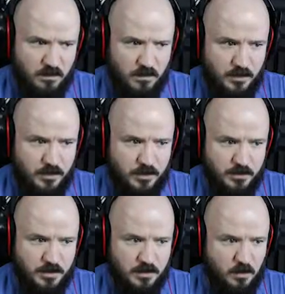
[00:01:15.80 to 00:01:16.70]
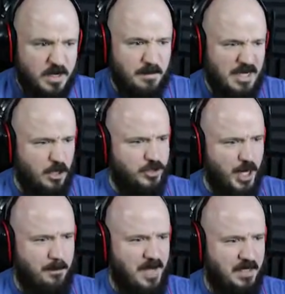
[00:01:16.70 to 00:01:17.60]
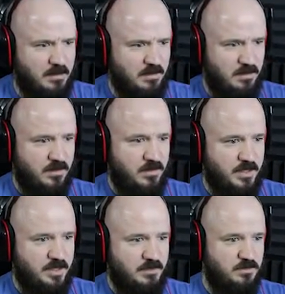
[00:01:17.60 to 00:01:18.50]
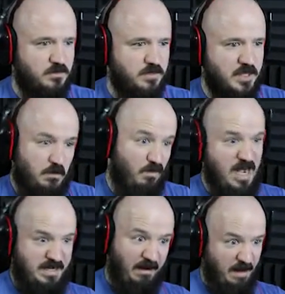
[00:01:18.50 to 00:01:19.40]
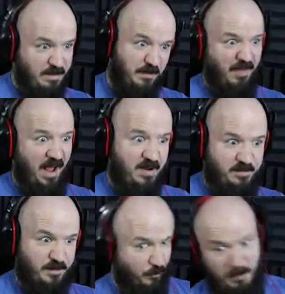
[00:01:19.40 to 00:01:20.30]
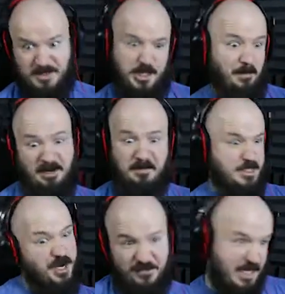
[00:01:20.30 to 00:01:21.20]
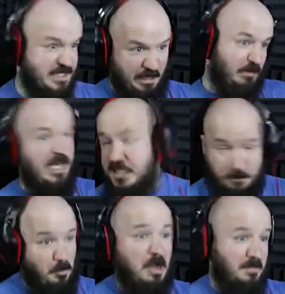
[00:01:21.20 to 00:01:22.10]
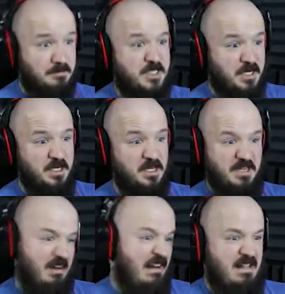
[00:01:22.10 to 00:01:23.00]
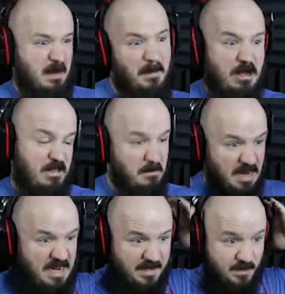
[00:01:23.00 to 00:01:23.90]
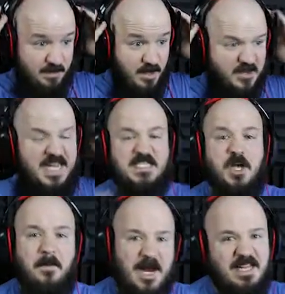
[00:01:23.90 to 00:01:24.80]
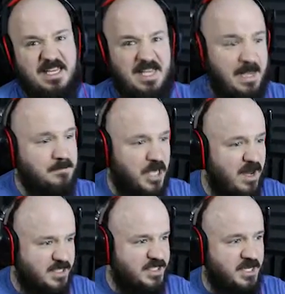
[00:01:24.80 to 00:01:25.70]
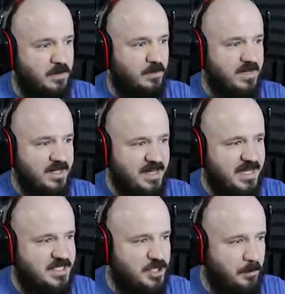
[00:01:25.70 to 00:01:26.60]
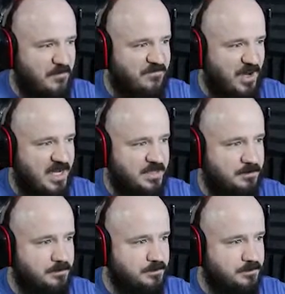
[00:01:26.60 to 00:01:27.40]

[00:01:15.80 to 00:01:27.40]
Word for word: No jumping. What do you mean no jumping? You can't do that. Why can't I do that? You don't want me jumping on my shelf and causing all kinds of problems? You're not the boss of me. Okay, so apparently the game talks too. That's super fun.